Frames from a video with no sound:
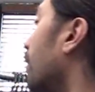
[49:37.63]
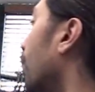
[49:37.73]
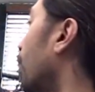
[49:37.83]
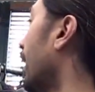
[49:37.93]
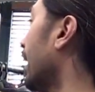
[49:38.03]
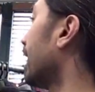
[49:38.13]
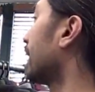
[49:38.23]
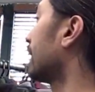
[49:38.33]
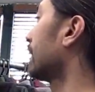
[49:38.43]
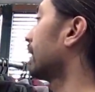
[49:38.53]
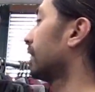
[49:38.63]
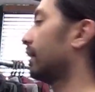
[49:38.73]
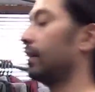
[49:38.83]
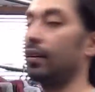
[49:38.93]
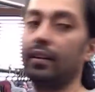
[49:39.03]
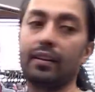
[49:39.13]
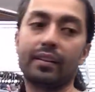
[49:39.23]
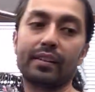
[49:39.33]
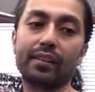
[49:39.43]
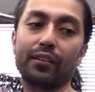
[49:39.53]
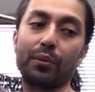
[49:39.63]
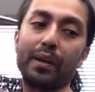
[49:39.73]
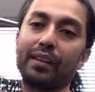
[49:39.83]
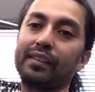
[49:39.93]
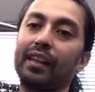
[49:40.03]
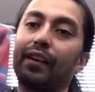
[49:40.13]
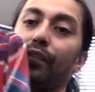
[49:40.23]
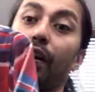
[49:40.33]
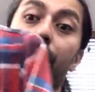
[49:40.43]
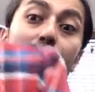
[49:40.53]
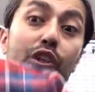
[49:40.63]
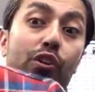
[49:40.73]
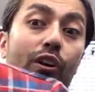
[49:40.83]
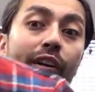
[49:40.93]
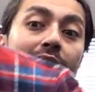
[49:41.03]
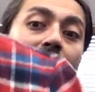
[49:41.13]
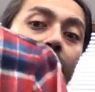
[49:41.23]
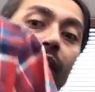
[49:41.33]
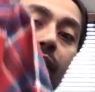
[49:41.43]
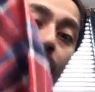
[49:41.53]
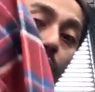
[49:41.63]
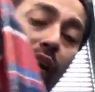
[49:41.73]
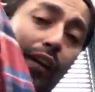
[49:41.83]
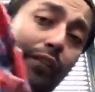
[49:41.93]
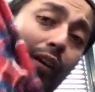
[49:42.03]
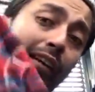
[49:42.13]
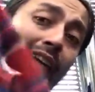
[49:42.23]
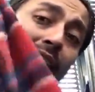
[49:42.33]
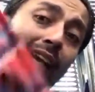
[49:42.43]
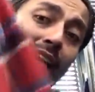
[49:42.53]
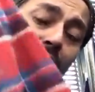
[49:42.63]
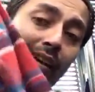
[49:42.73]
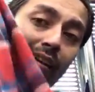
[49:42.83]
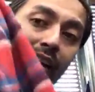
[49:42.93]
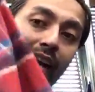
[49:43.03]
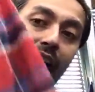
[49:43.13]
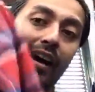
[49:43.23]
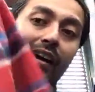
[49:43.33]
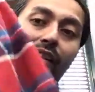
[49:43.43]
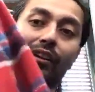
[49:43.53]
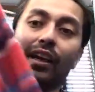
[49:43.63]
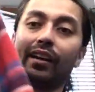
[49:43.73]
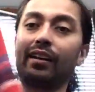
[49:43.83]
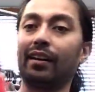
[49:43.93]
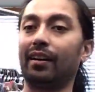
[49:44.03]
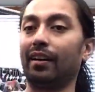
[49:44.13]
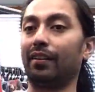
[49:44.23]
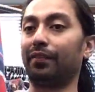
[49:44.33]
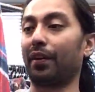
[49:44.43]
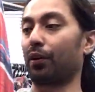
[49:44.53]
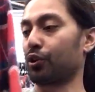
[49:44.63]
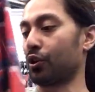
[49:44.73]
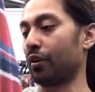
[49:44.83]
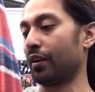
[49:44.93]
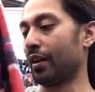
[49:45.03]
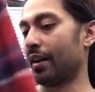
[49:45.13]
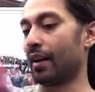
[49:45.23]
the red. This is to me this is like very Montreal Canadiens or like a very Canadian uh, looking uh, uh, flannel shirt.